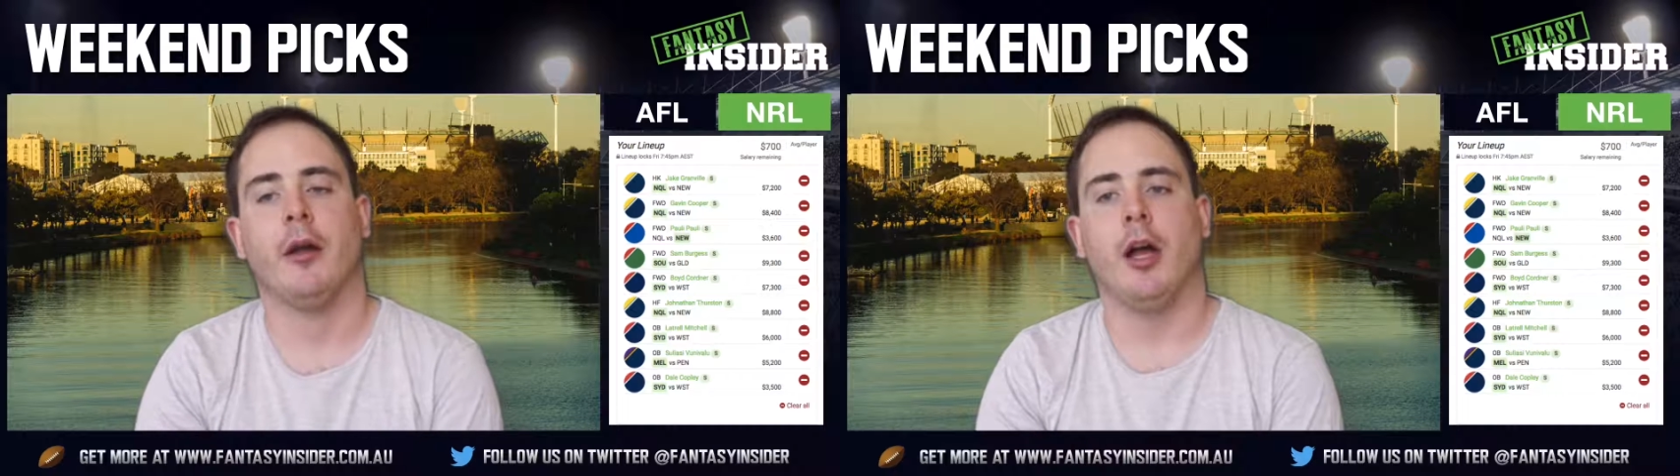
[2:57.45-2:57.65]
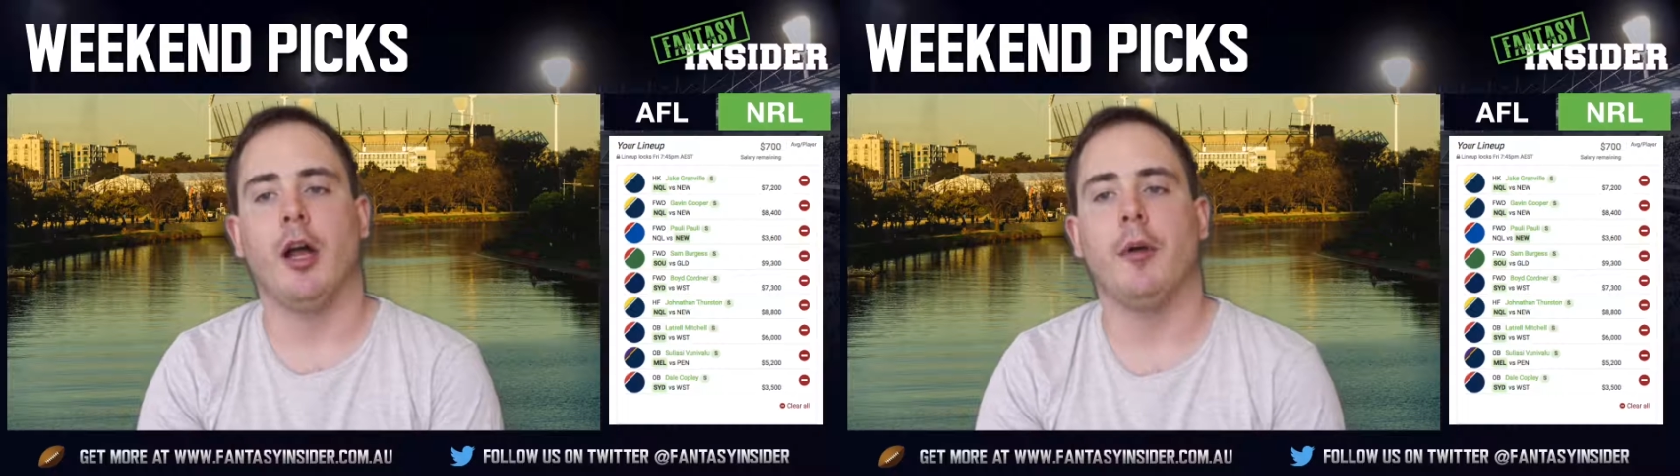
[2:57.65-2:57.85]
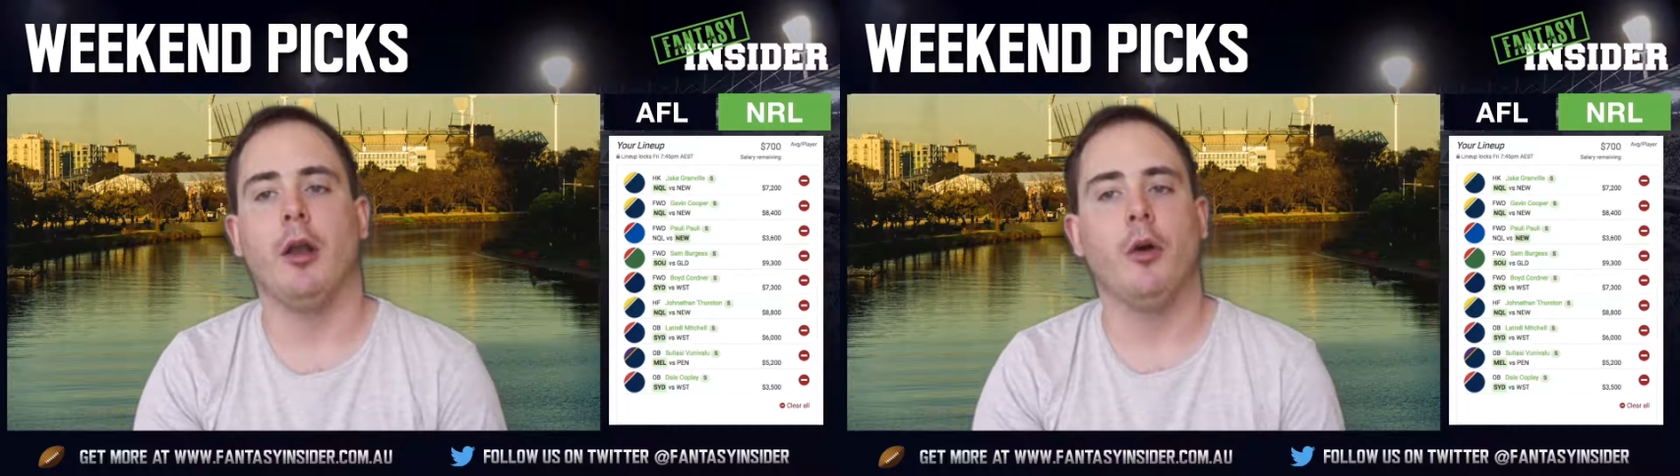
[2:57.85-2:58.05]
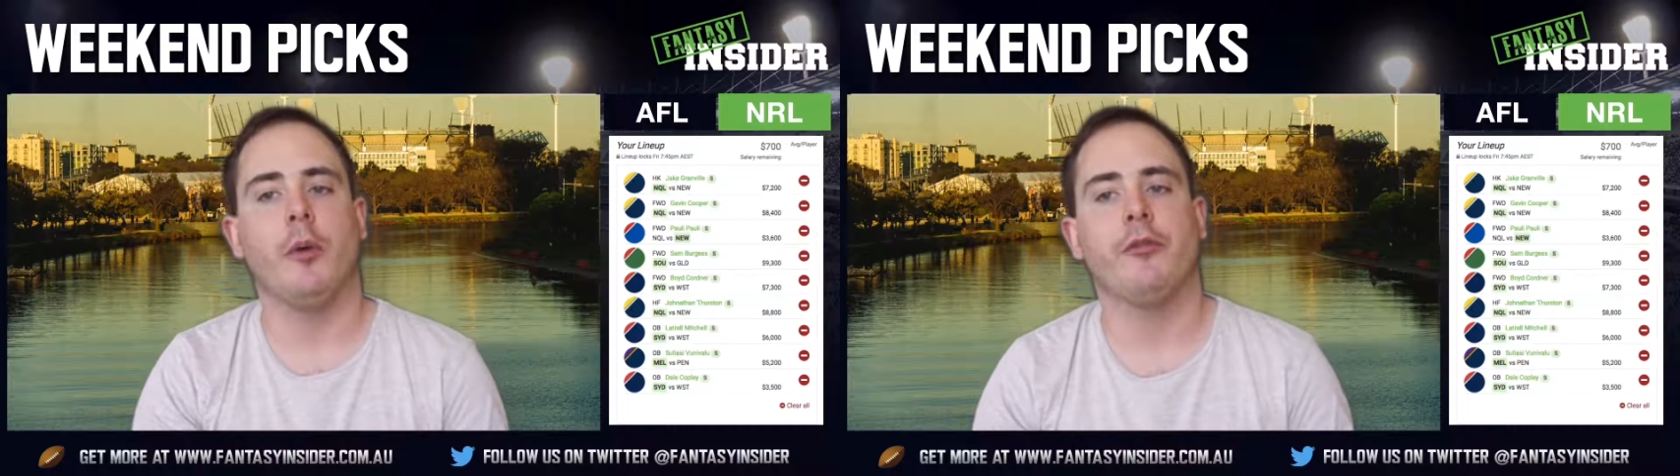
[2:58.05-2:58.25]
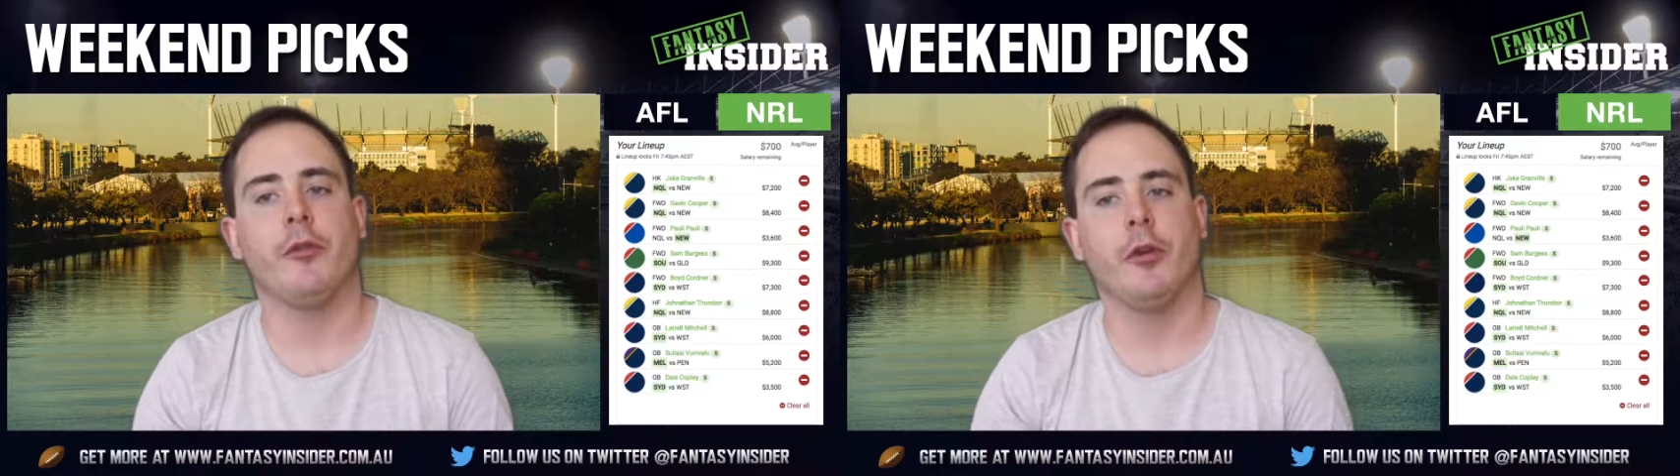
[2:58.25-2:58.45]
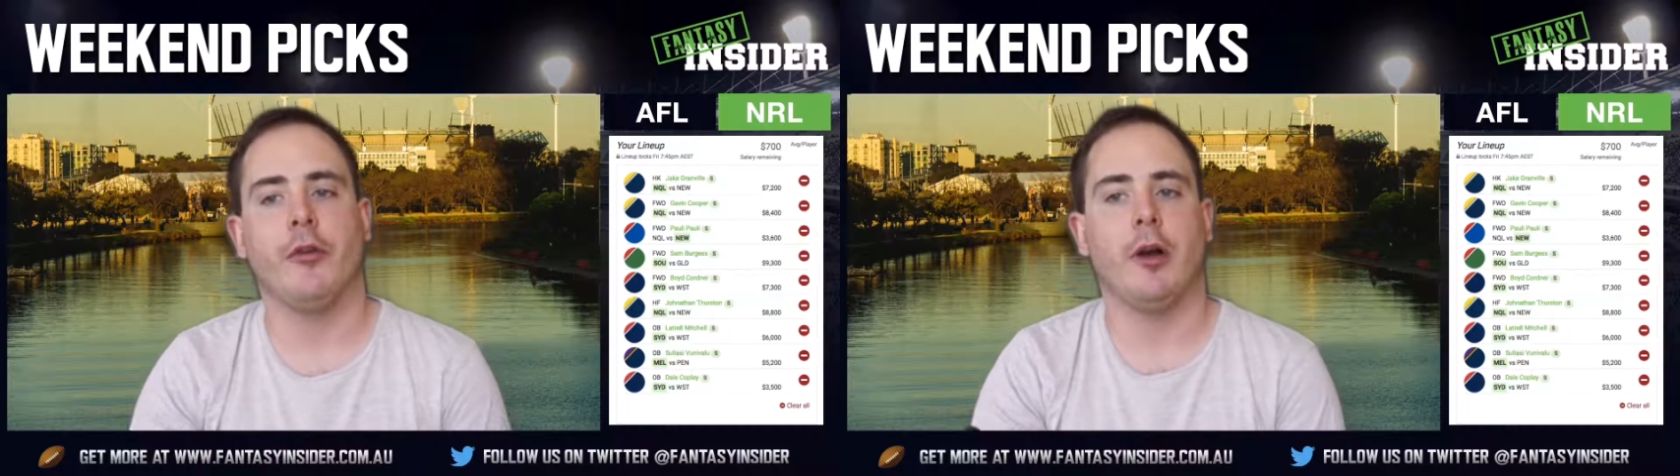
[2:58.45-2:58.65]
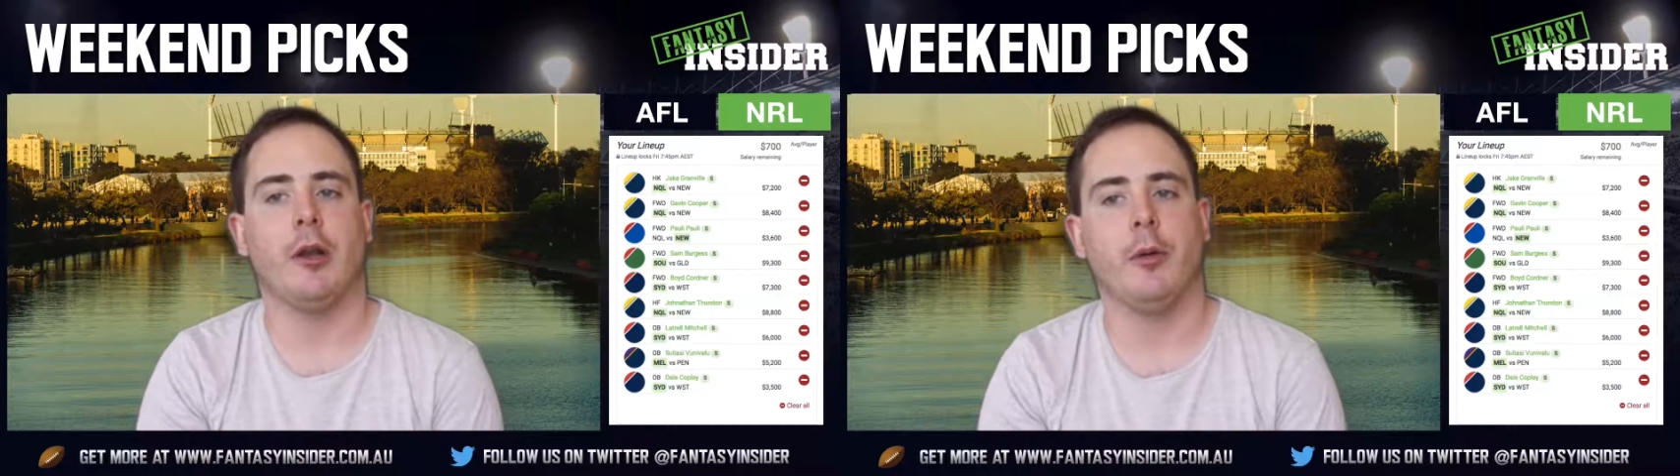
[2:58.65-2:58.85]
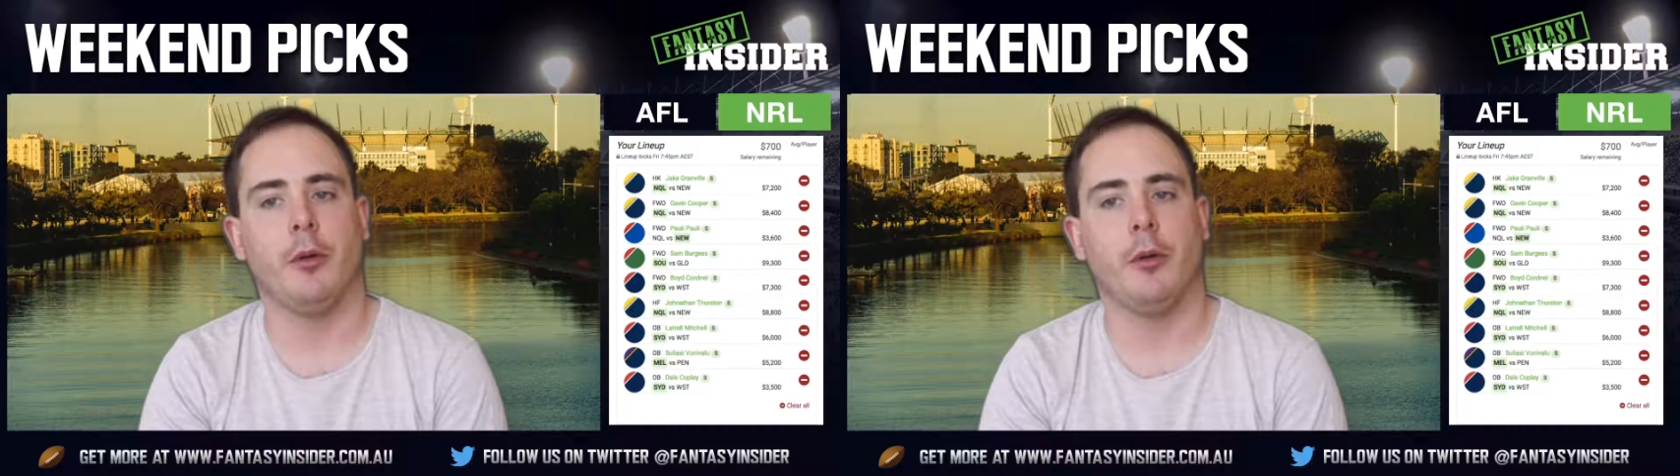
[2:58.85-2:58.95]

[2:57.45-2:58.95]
along with Vunivalu,